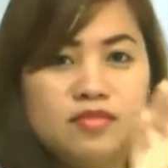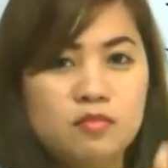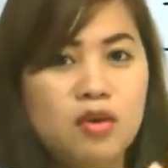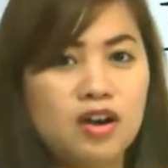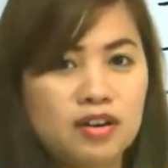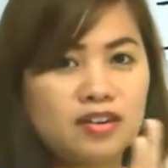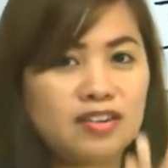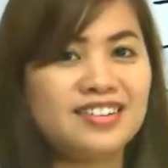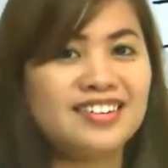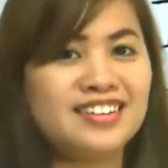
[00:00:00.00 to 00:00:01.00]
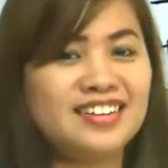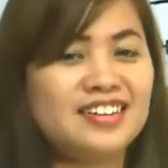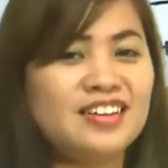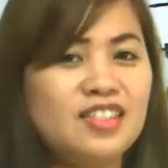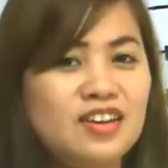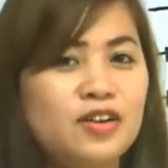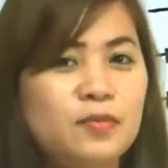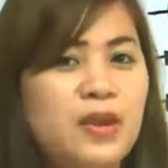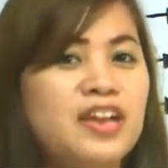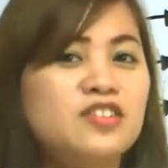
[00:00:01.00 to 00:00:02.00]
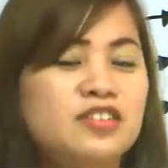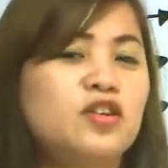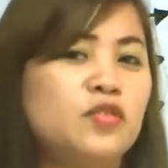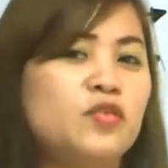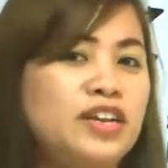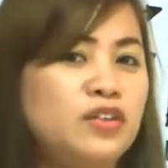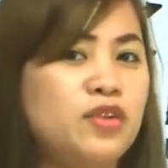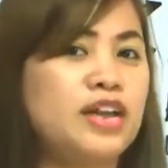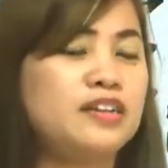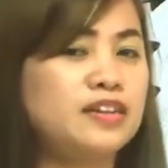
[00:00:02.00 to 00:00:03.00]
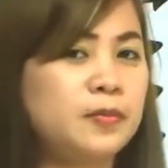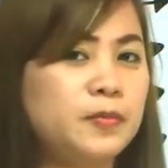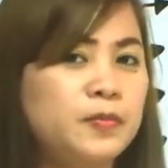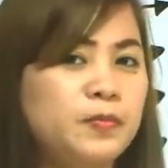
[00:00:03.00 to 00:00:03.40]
mark the pages that you have already read.